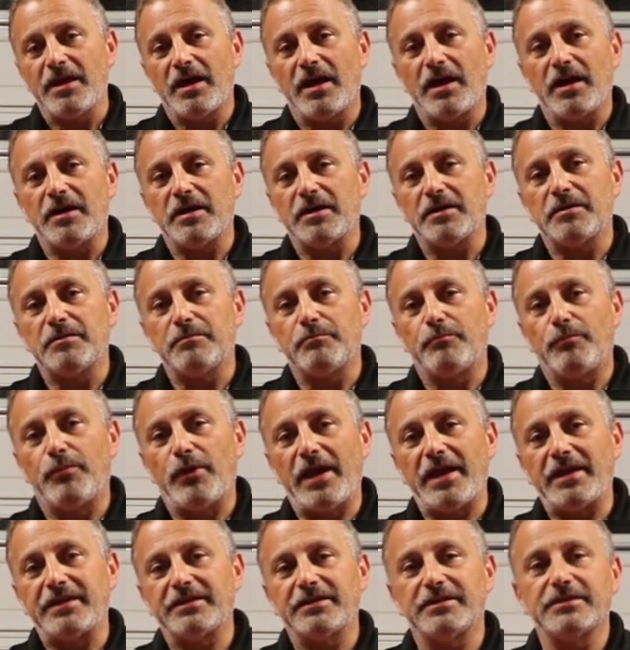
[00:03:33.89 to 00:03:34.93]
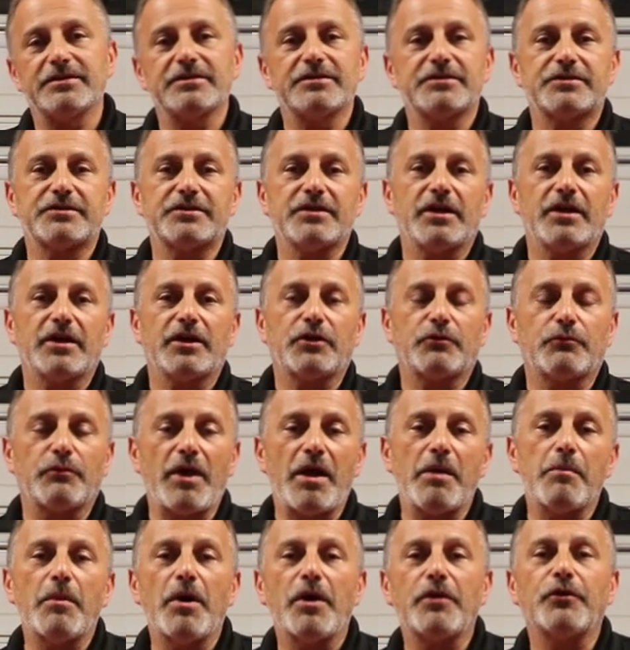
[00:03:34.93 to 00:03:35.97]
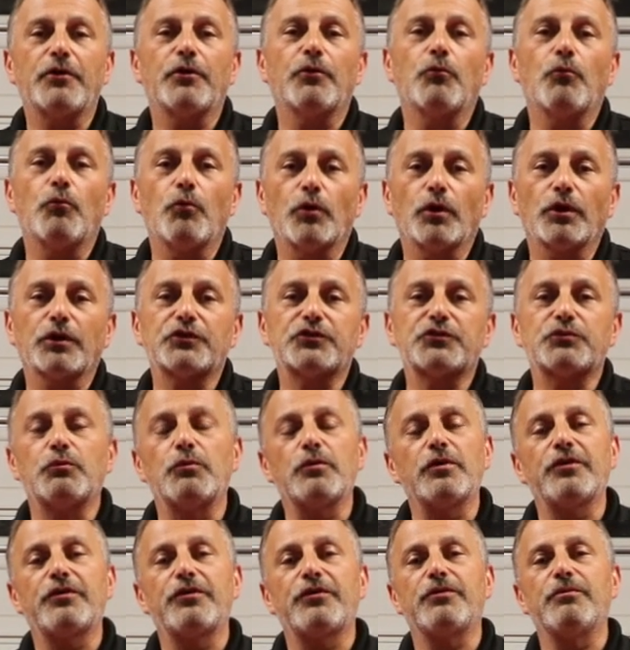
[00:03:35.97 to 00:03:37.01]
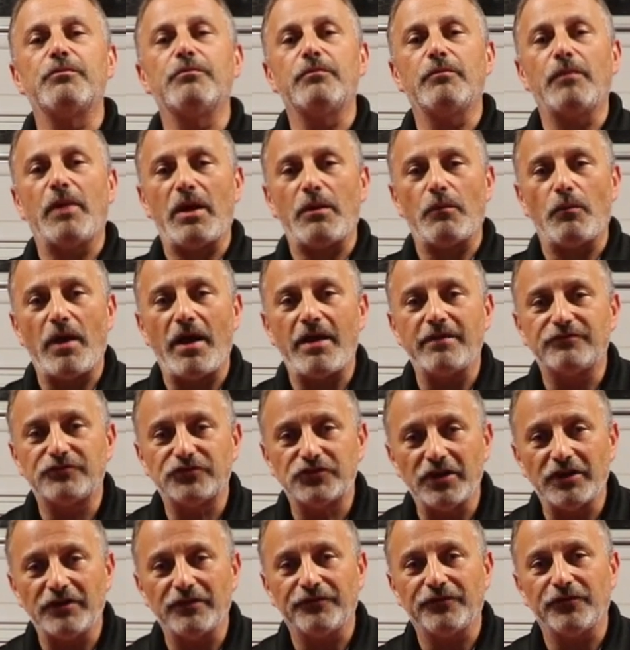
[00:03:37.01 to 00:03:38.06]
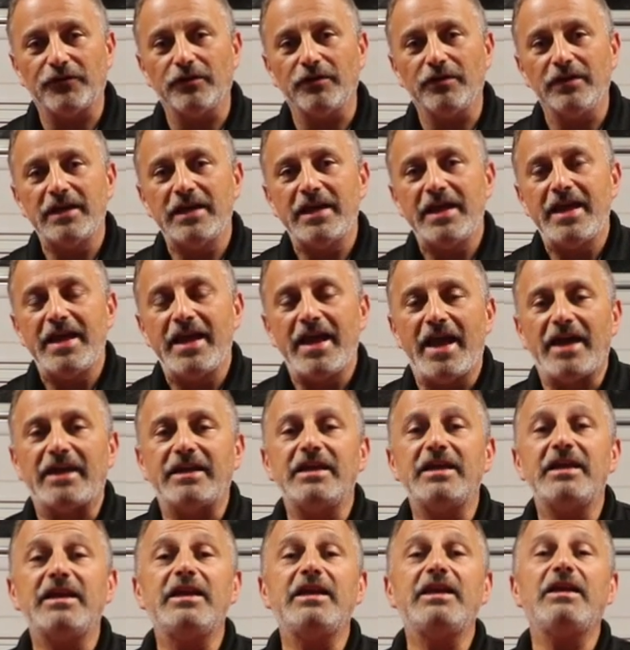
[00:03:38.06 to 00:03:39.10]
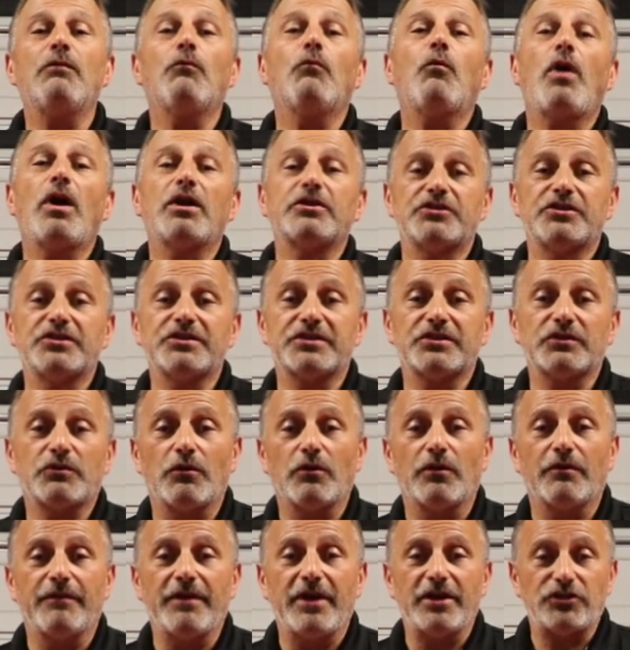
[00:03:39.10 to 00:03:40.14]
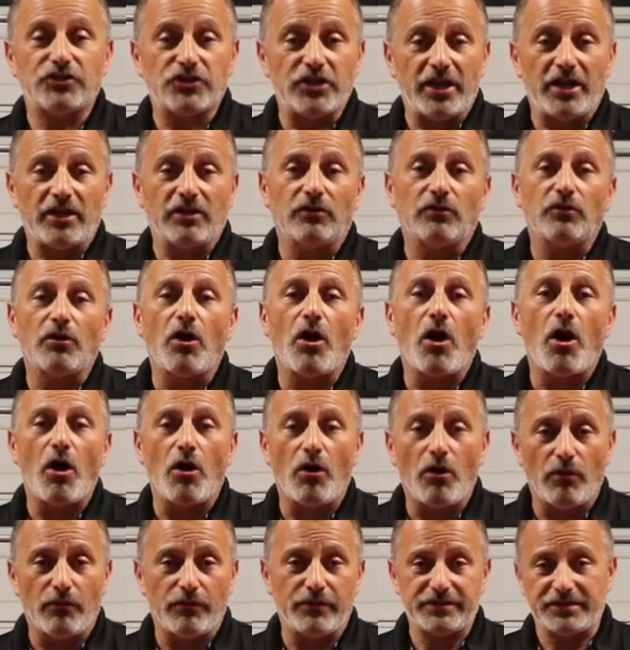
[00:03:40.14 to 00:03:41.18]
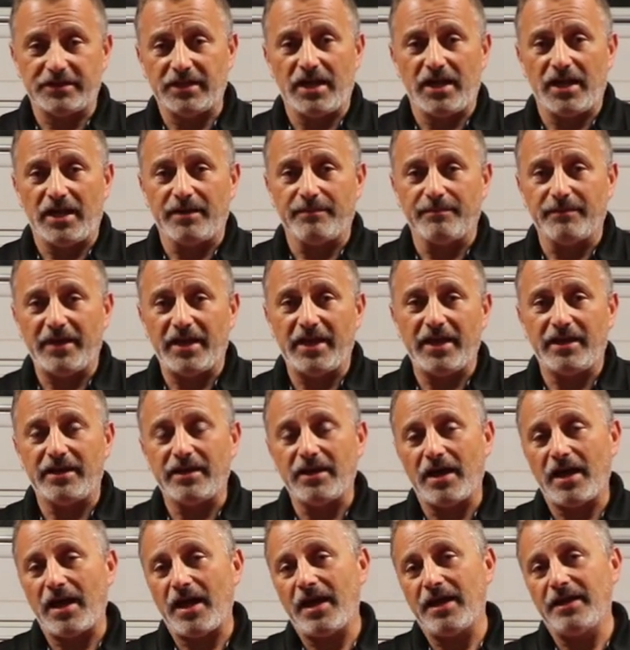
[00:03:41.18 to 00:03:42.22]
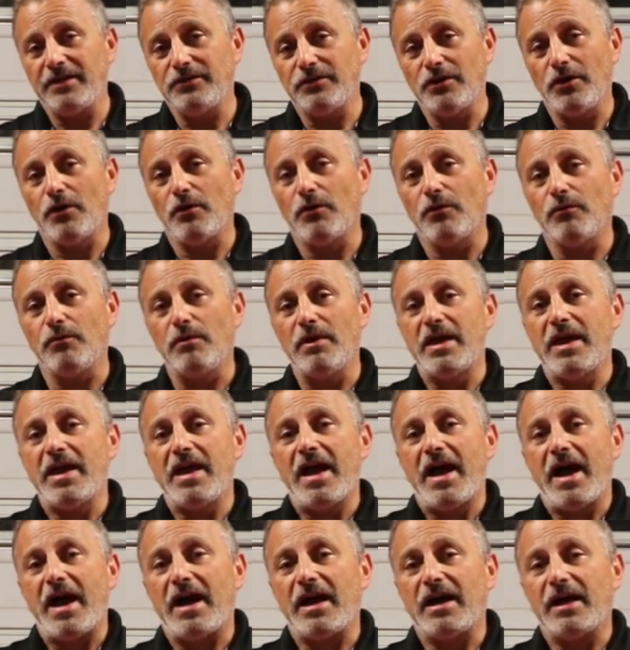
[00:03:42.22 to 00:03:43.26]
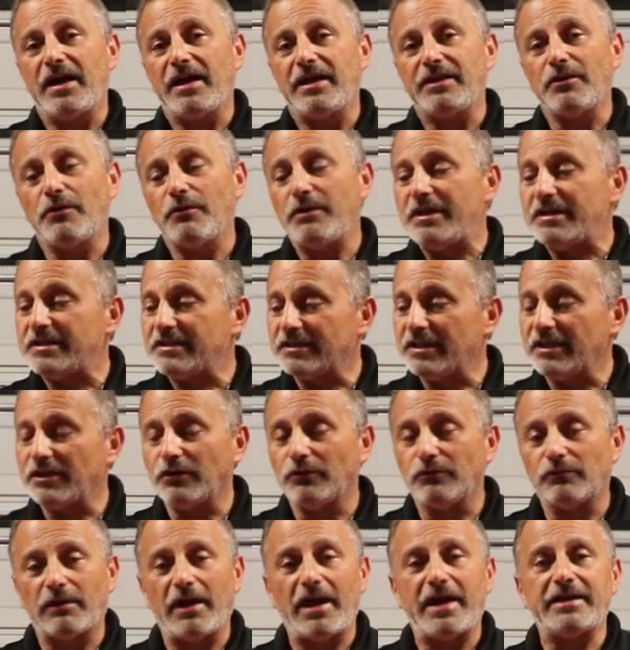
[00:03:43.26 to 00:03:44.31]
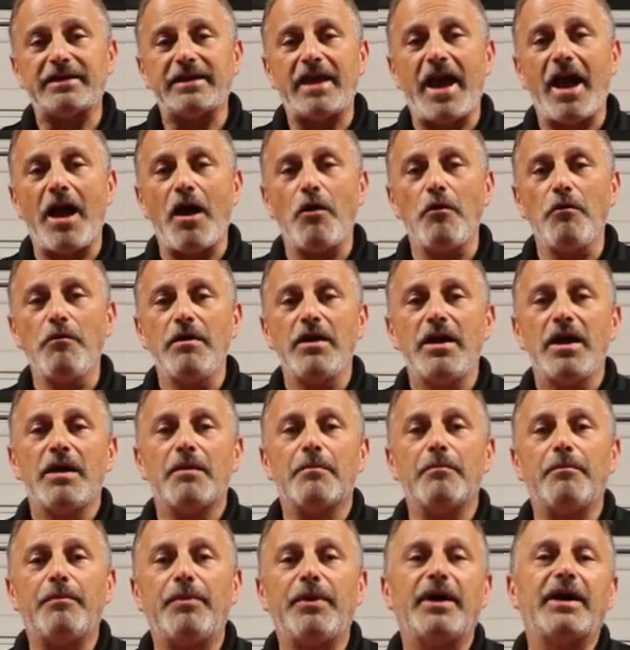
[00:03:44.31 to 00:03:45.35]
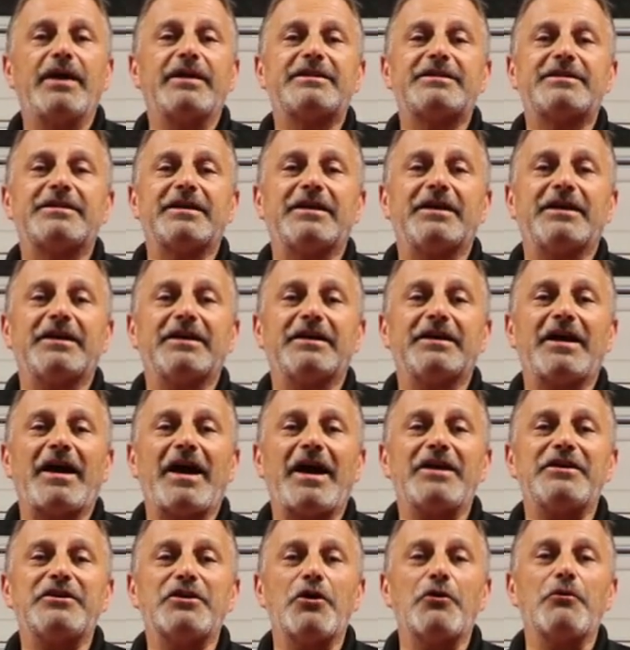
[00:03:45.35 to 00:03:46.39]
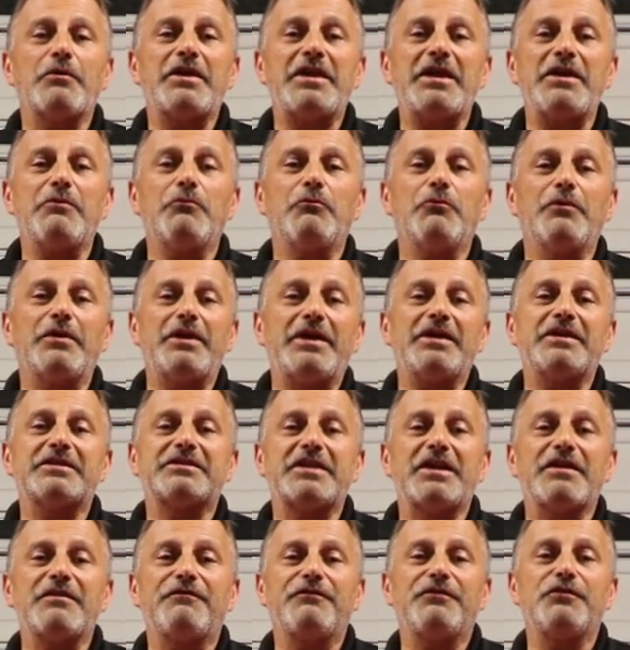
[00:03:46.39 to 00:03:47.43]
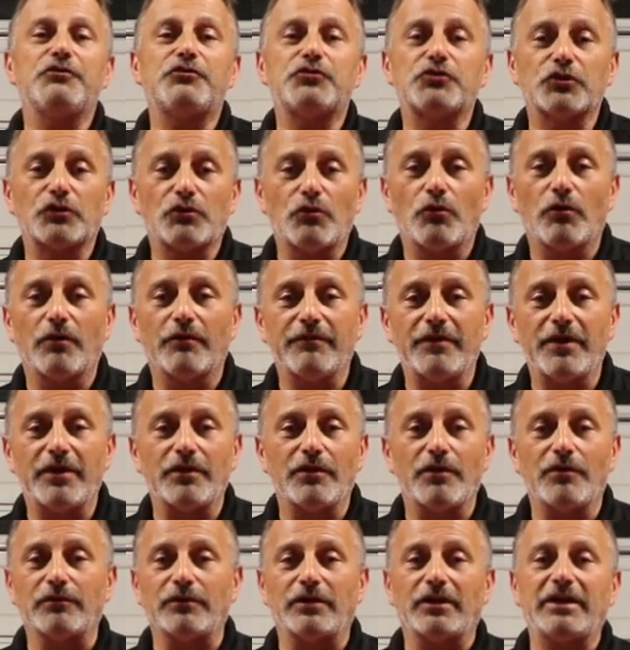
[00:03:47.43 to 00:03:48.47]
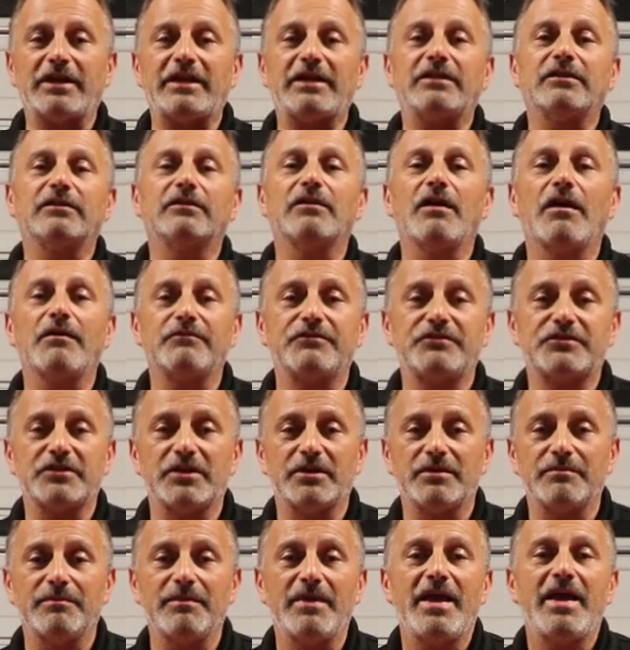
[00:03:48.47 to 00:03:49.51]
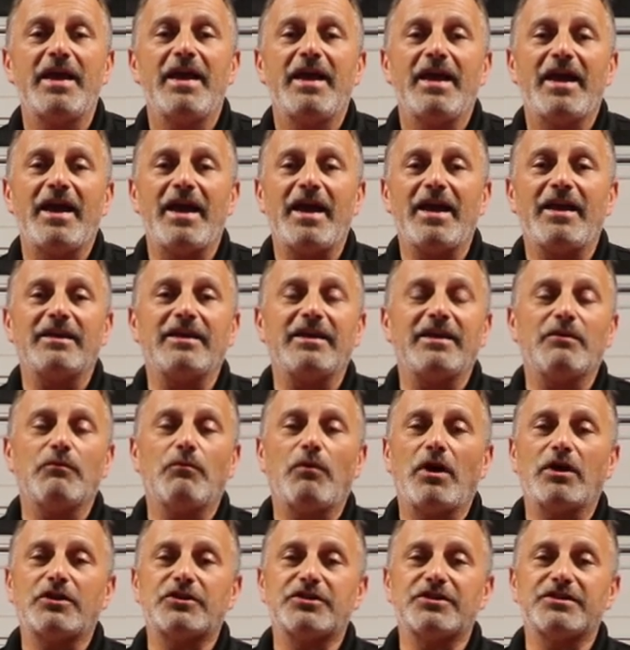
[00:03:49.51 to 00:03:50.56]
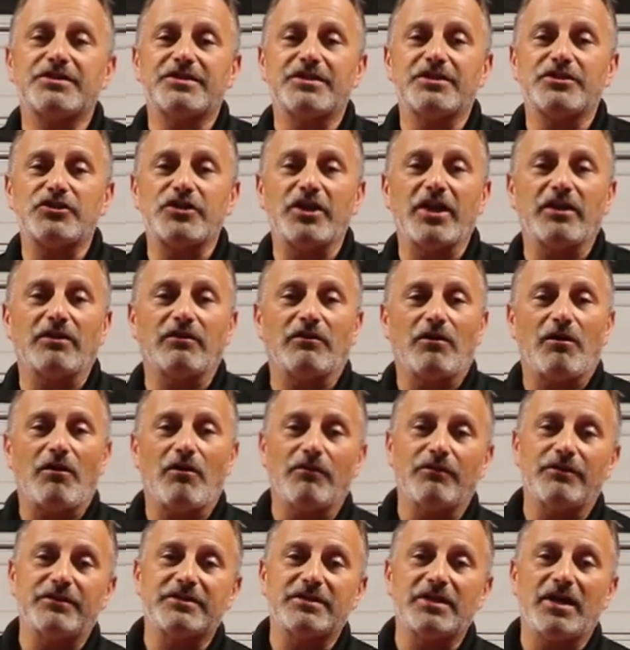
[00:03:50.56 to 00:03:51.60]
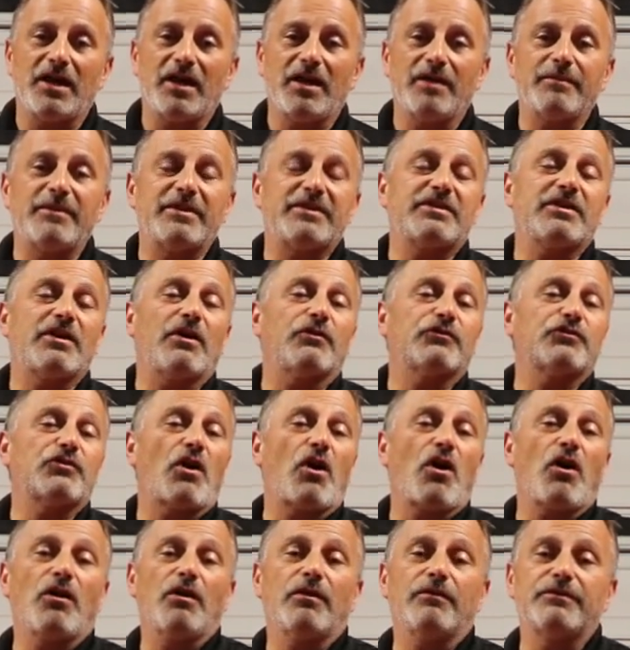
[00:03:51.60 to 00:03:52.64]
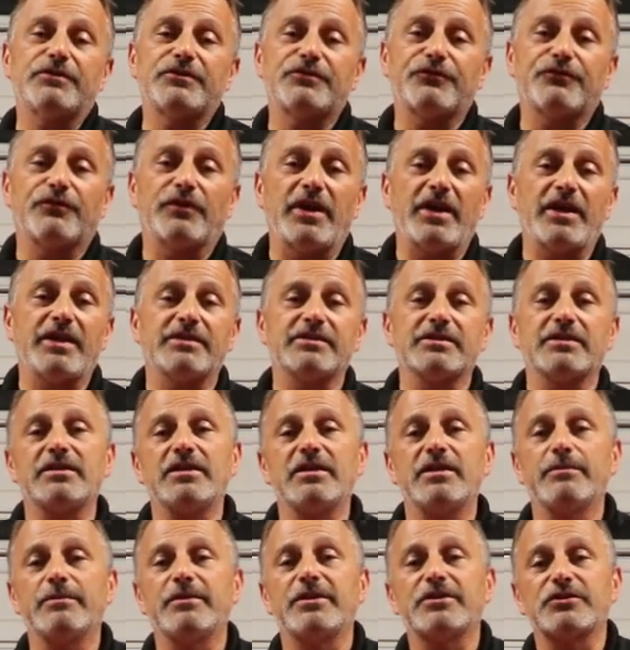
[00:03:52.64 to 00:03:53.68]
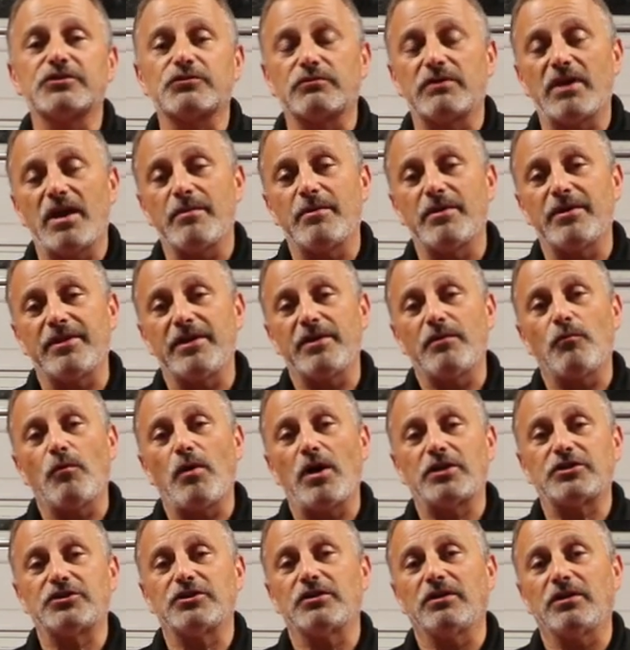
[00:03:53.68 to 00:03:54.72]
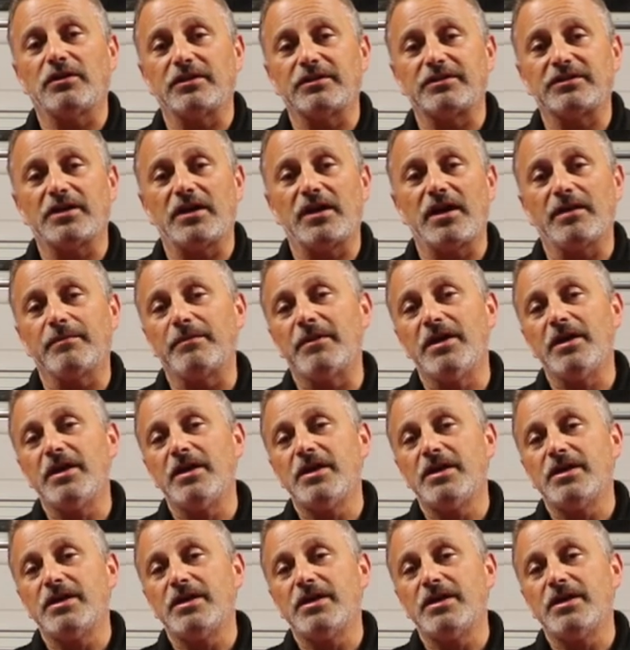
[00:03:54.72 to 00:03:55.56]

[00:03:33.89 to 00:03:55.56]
Uh, Brandon's uh, grandmother works with my wife Jennifer, and he watches the Corvette channel all the time. And I know uh, I know he's little right now, but uh, I know he is a future Corvette owner. He loves them and he watches the channel all the time. He tells all of his friends and him and his grandma, they watch it all the time.